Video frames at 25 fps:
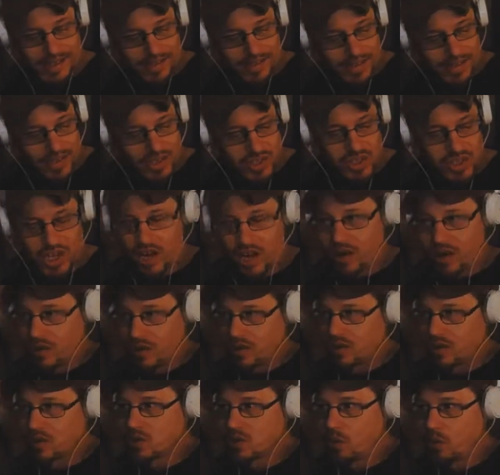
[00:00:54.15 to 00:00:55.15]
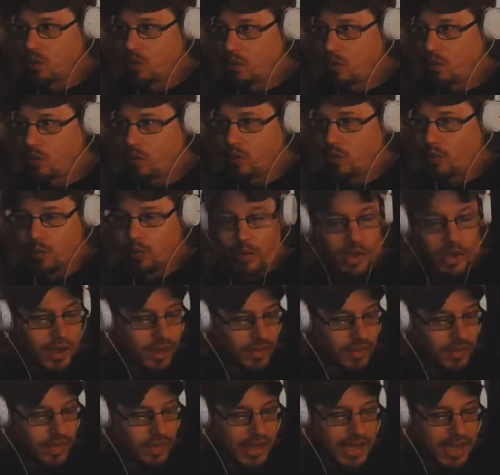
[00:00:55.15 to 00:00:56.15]
this chair is so old.
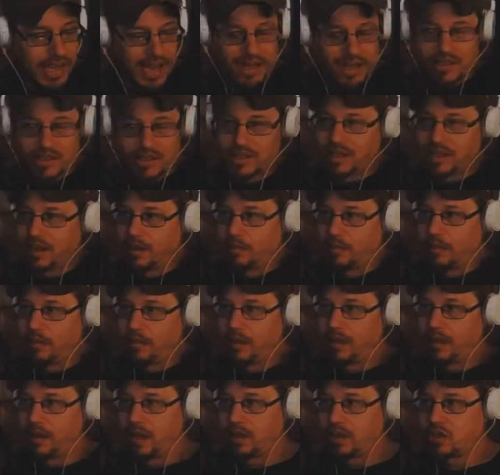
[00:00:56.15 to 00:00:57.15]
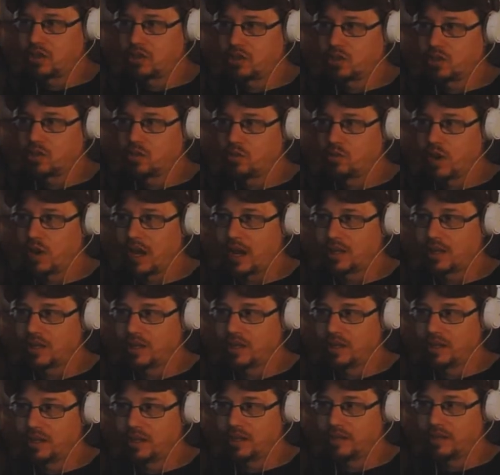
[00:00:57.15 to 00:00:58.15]
The cats get up here and they scratch
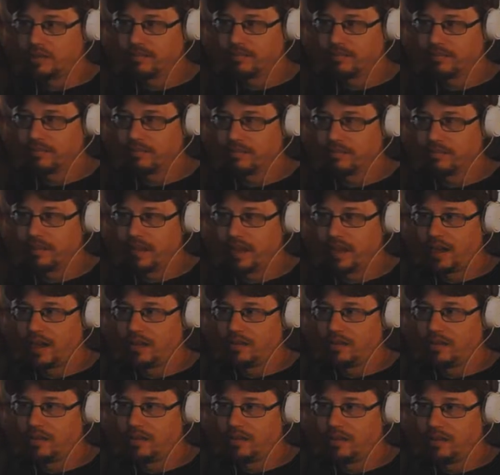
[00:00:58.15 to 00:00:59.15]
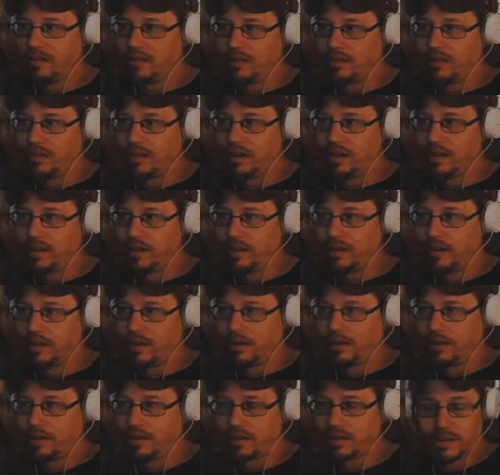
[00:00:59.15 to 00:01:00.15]
it. And the